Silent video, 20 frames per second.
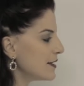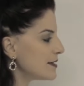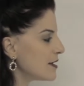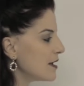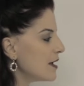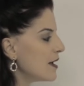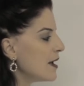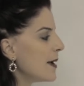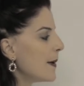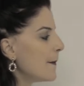
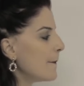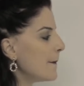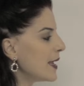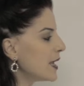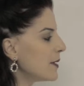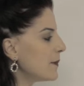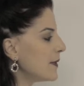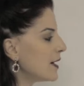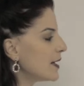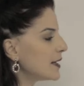
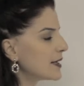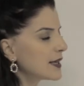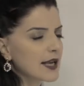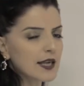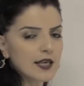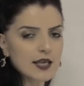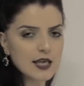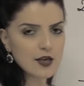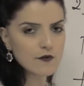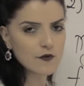Maybe I
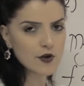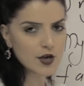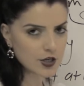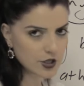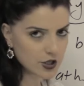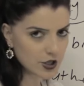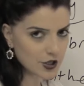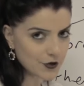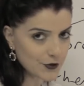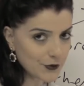can give you a
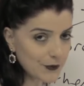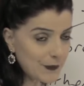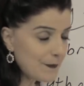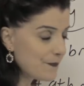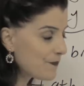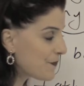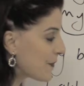clue.